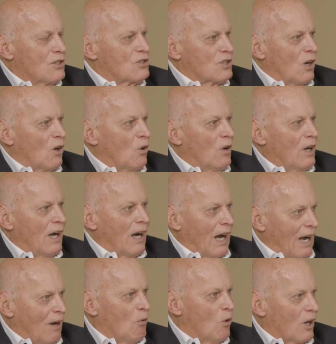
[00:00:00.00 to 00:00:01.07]
So
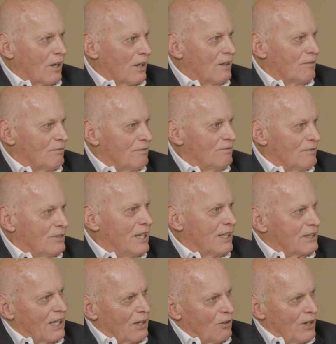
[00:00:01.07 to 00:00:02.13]
I want to
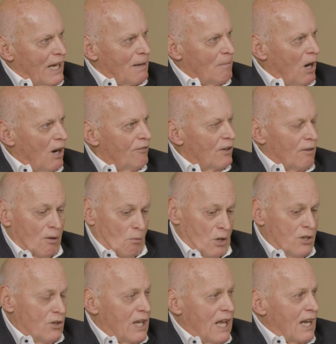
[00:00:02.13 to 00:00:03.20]
get their name off of it. Well,
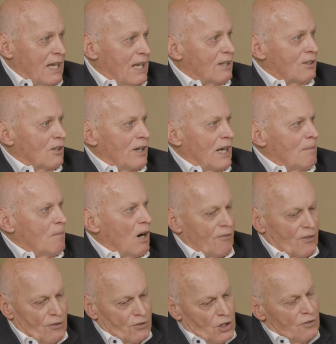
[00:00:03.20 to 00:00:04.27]
you can't get their name
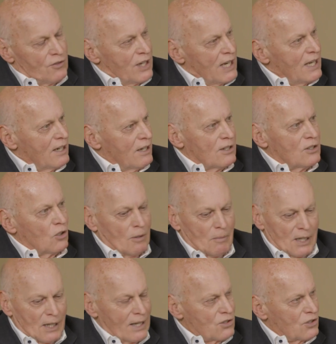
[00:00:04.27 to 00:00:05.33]
off of it. You've deeded it to them.
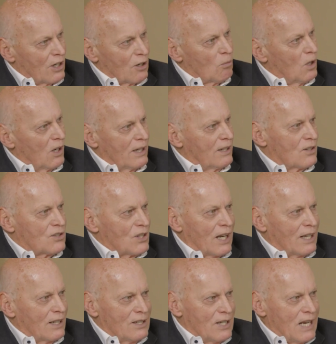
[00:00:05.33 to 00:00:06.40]
Unless they're willing to
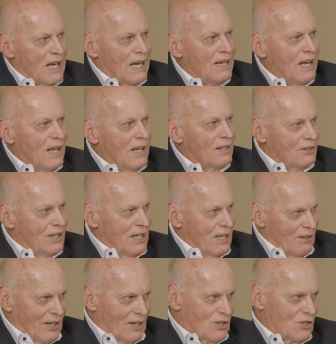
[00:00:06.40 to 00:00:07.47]
sign a deed
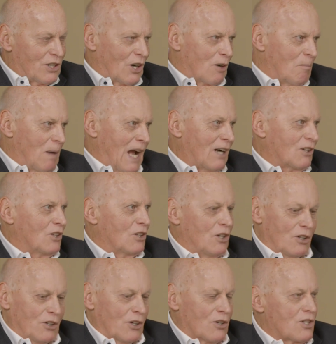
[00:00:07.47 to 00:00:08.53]
deeding their share back to
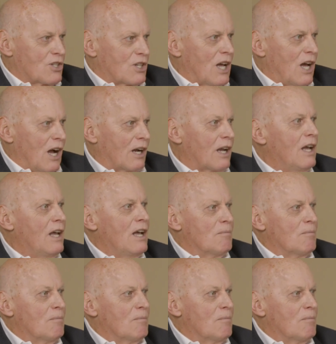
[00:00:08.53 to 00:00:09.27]
you, you're stuck.